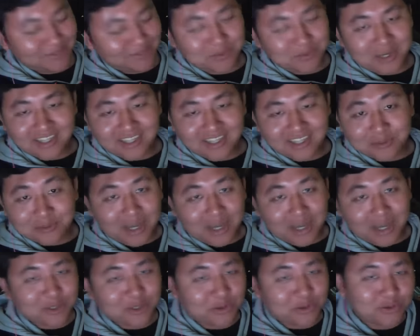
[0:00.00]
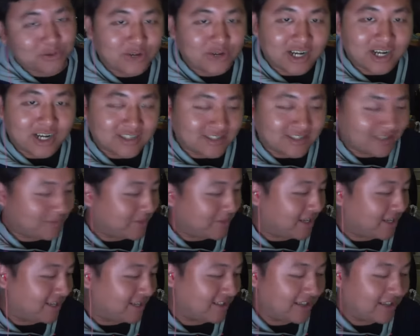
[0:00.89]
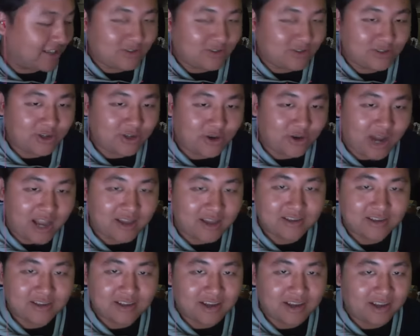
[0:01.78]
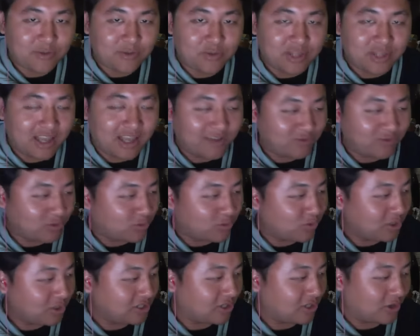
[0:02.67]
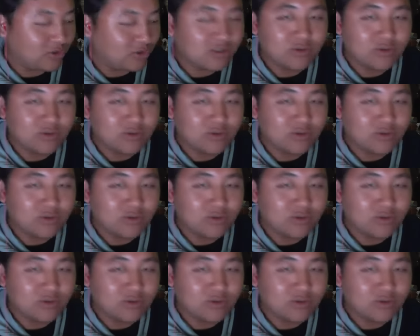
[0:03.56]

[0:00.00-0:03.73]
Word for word: why that's why I don't do hunting, man. And you know, I I would have to read all the